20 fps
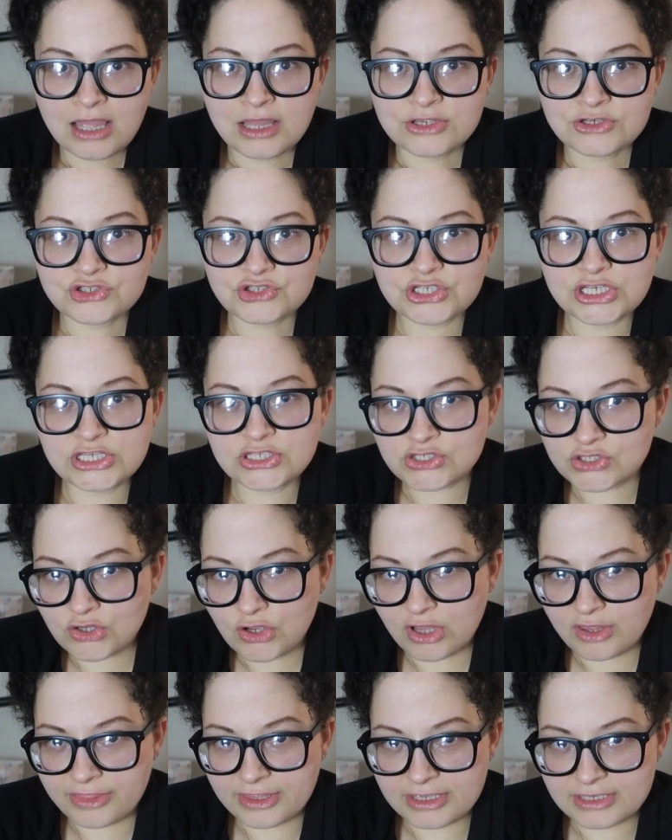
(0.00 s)
She
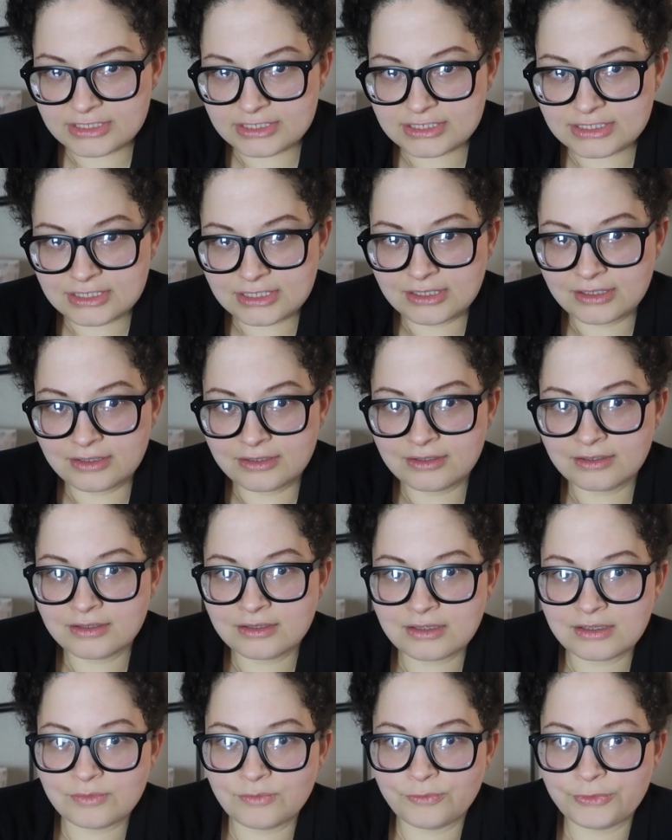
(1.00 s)
saw this
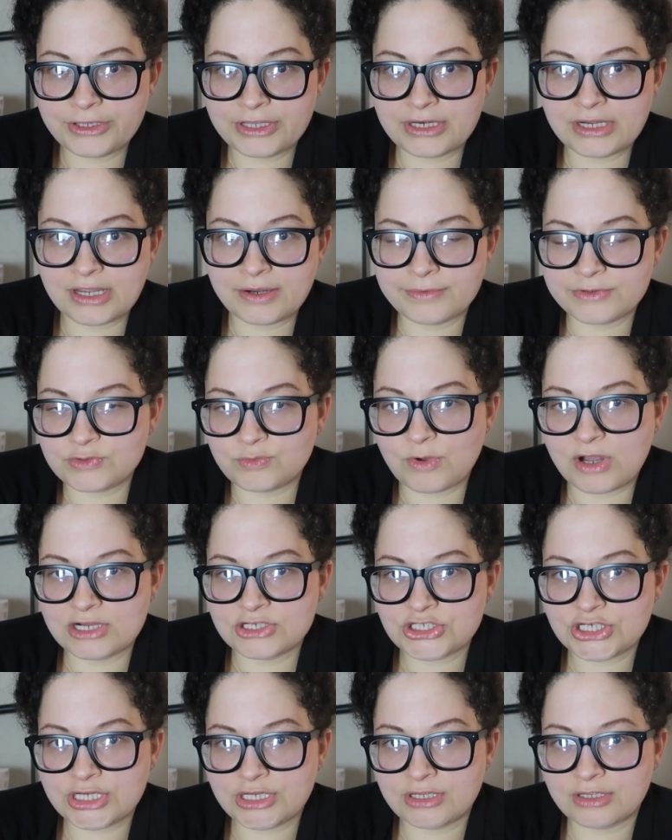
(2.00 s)
when I was
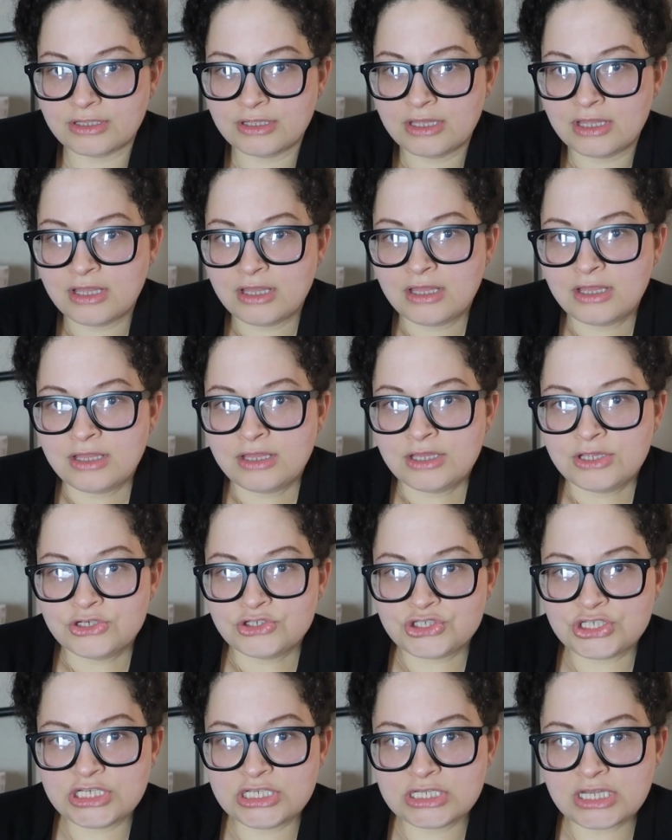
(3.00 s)
watching,
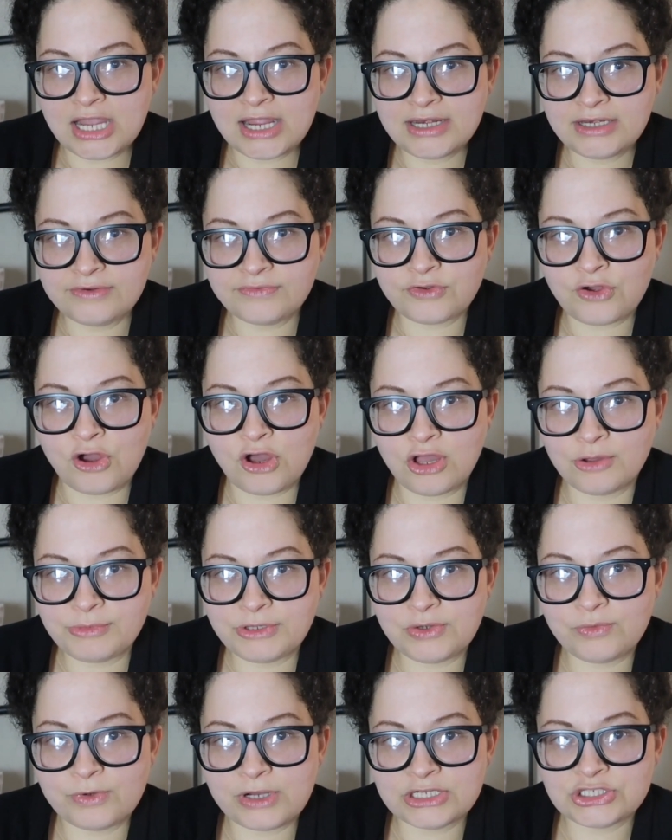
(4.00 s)
she kind of caught
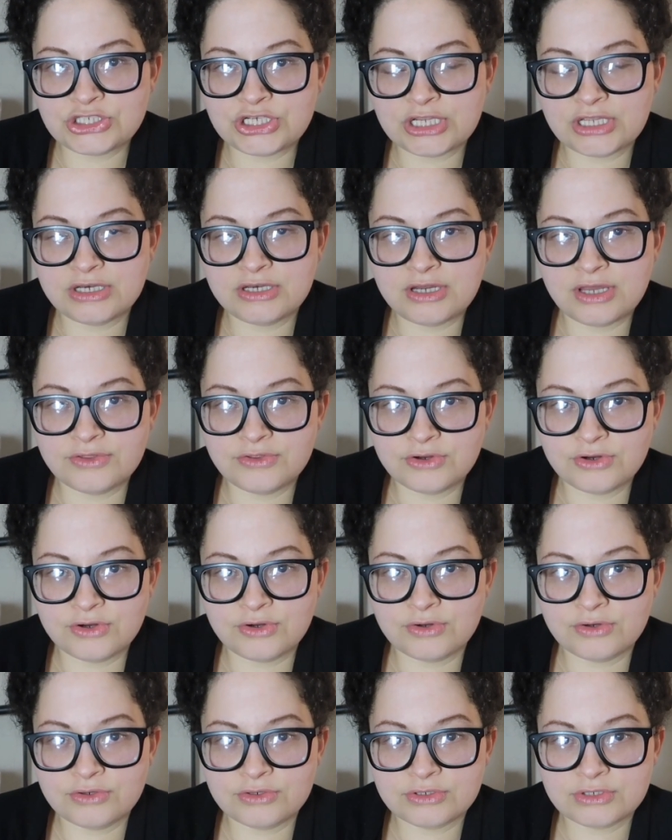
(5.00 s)
me watching
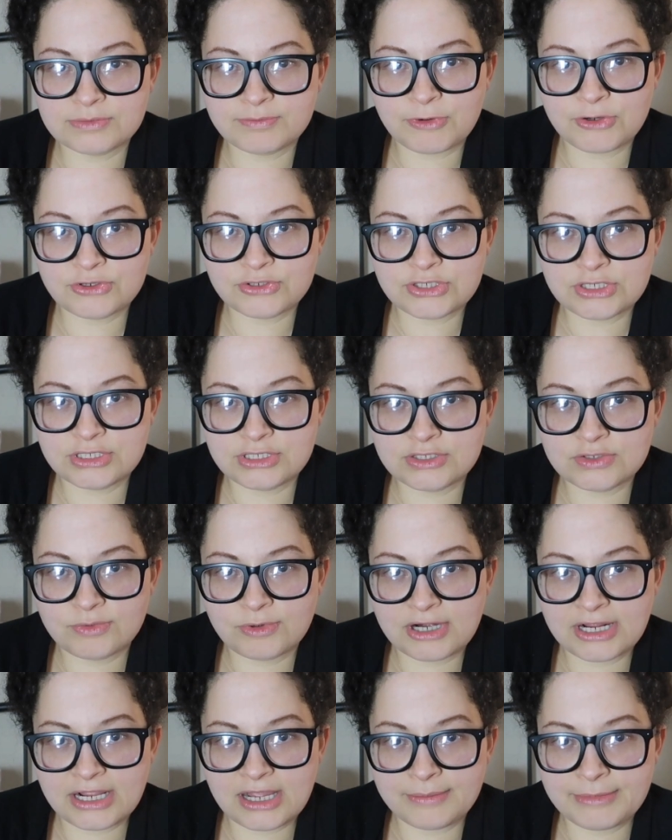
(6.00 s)
another person's
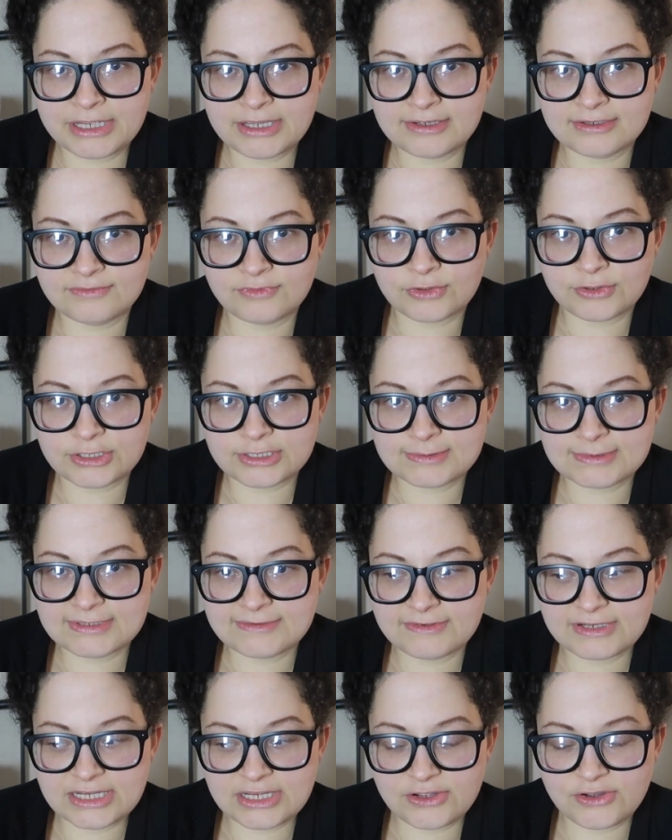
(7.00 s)
What I Got My Kids for Christmas
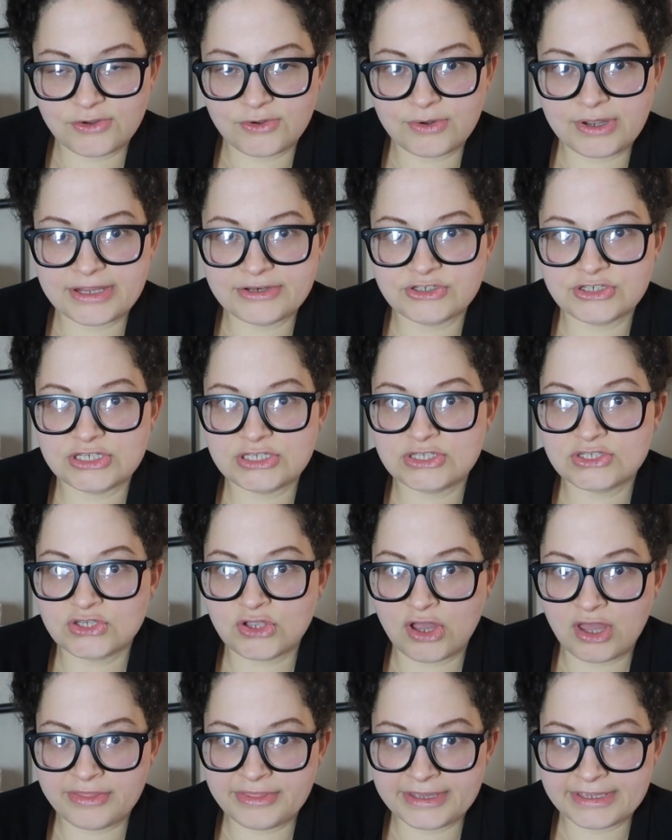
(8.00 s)
video, and she
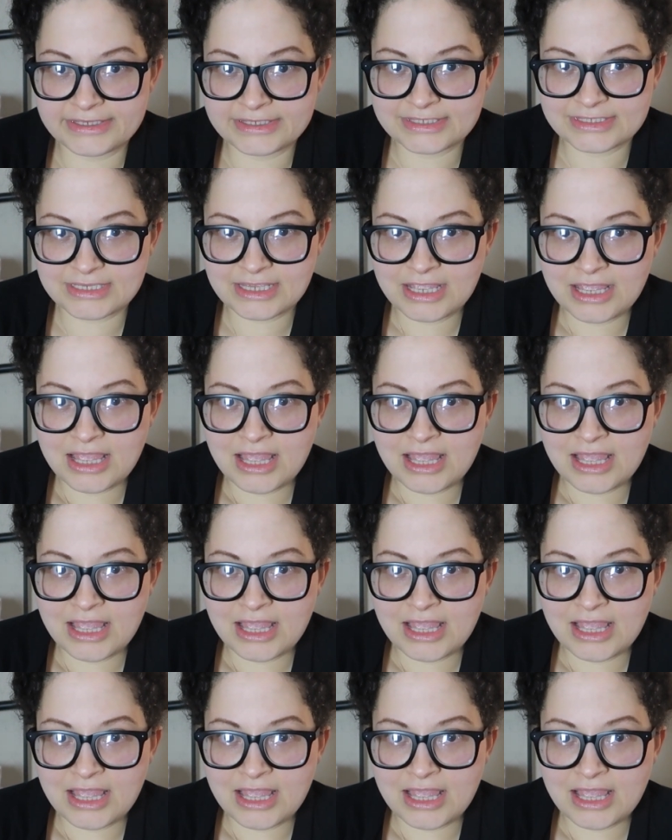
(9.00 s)
saw this